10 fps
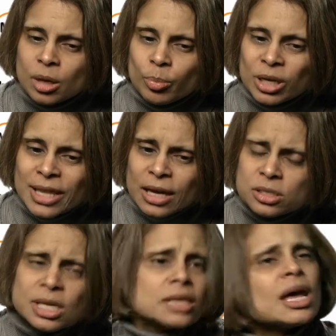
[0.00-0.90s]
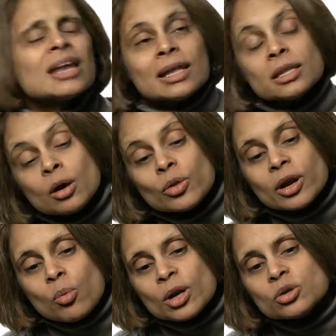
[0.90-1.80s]
But in that sense,
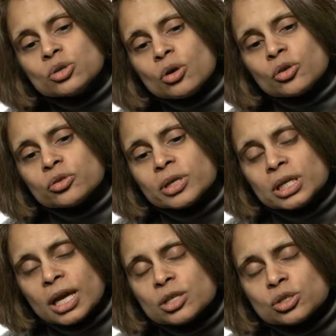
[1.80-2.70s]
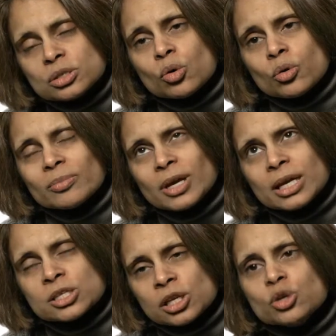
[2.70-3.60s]
there are one or two contraindications or
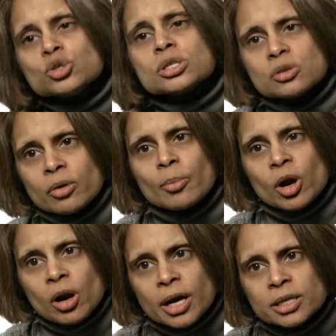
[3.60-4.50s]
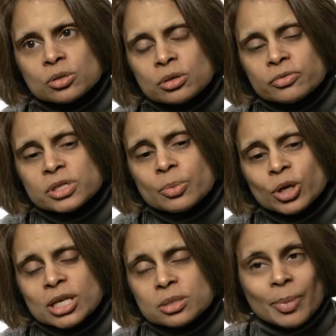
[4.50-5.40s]
exclusions to MRI. So if
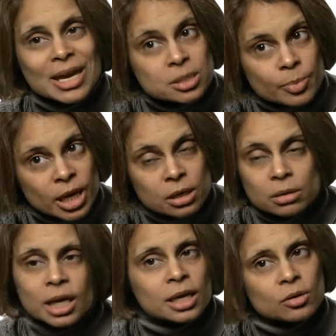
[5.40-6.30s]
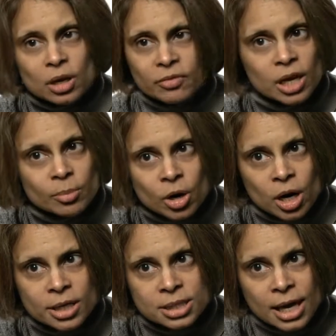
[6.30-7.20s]
someone has a pacemaker, they cannot have an
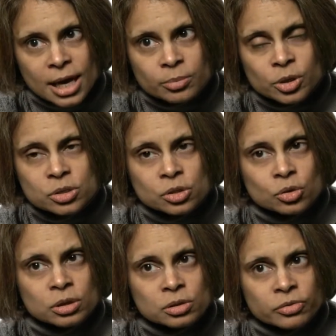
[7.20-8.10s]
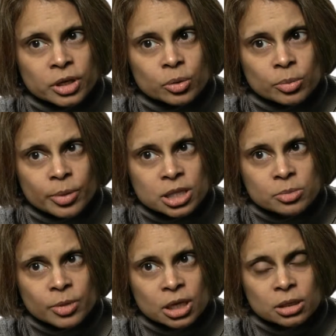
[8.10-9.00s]
MRI scan because it could interfere with the
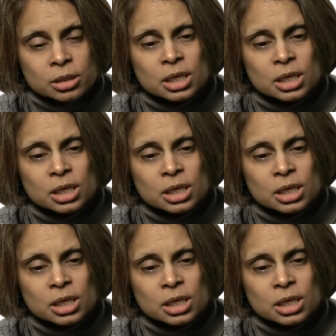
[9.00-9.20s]
pacemaker.